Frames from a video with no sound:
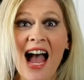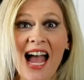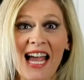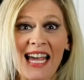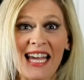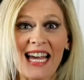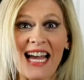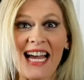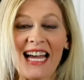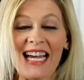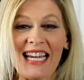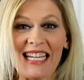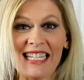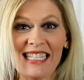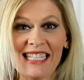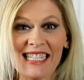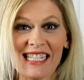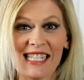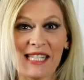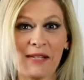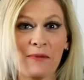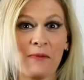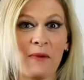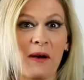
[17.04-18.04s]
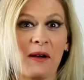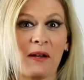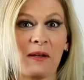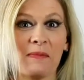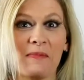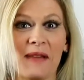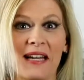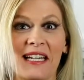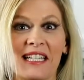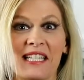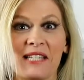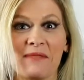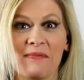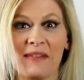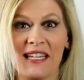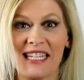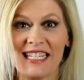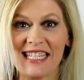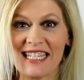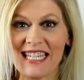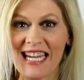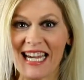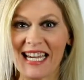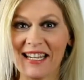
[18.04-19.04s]
Hi guys, welcome back to my
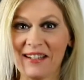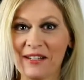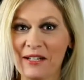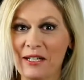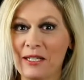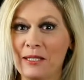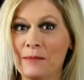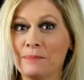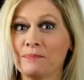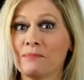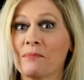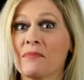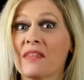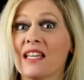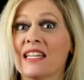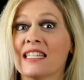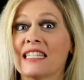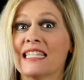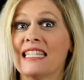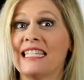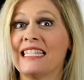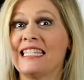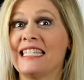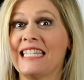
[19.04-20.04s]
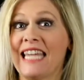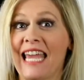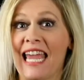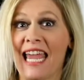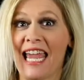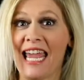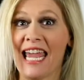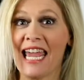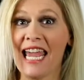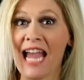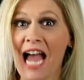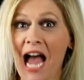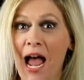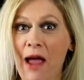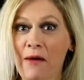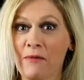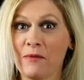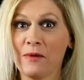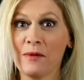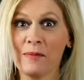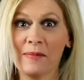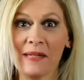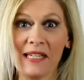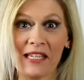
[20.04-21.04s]
channel. Today I
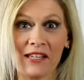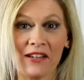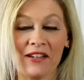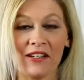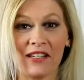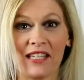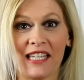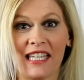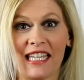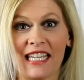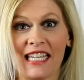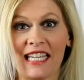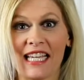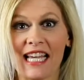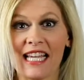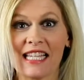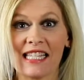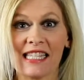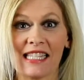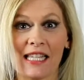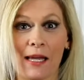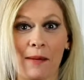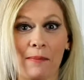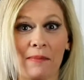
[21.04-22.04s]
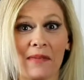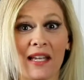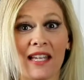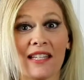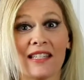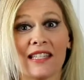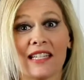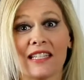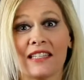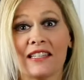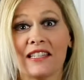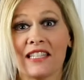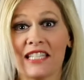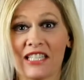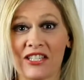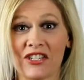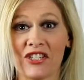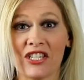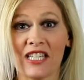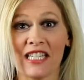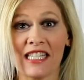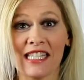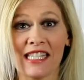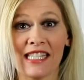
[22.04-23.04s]
will be cooking some
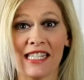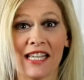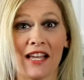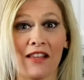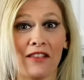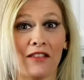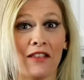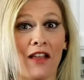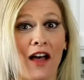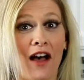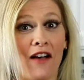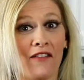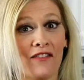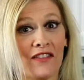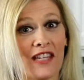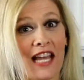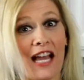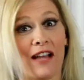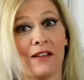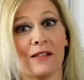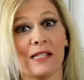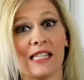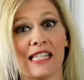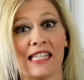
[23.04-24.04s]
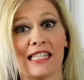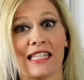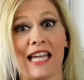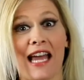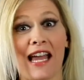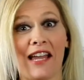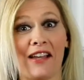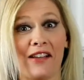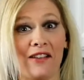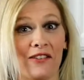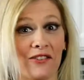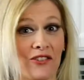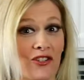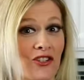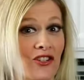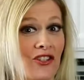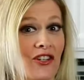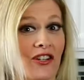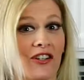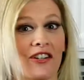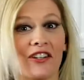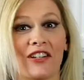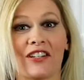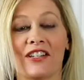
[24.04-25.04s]
delicious Lofthouse style
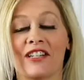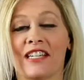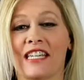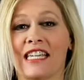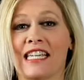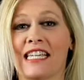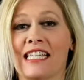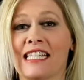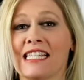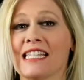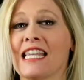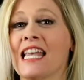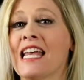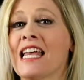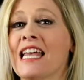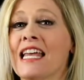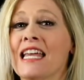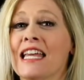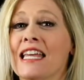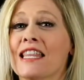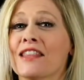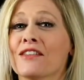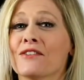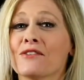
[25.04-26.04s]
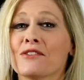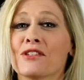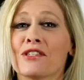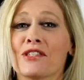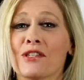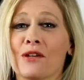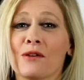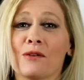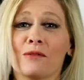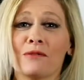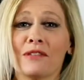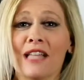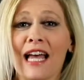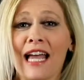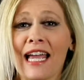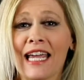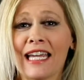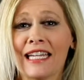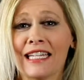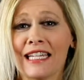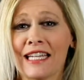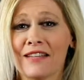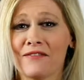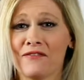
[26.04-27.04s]
sugar cookies. They're so
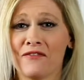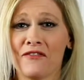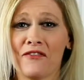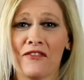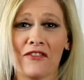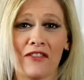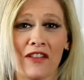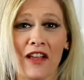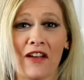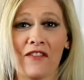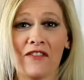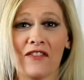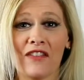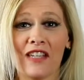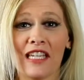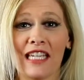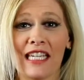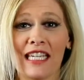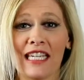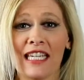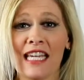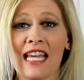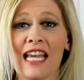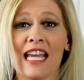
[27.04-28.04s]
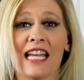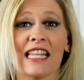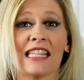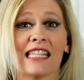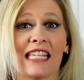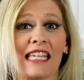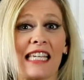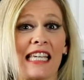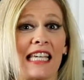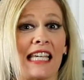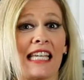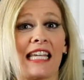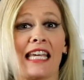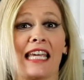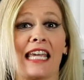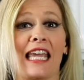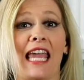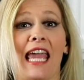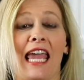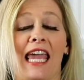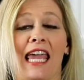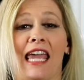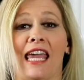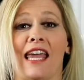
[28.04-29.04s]
light and fluffy. It's like eating
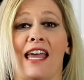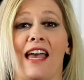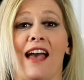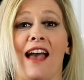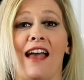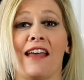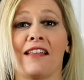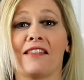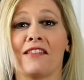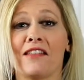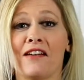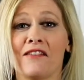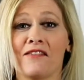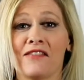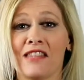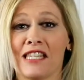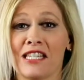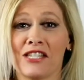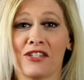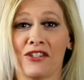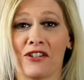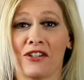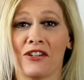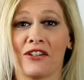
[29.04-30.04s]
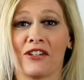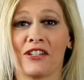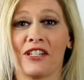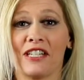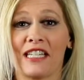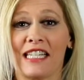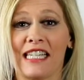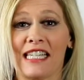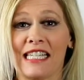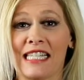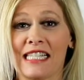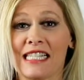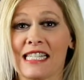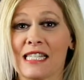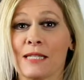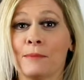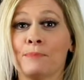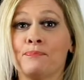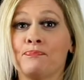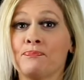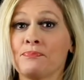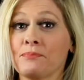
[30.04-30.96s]
cake. I love these sugar cookies.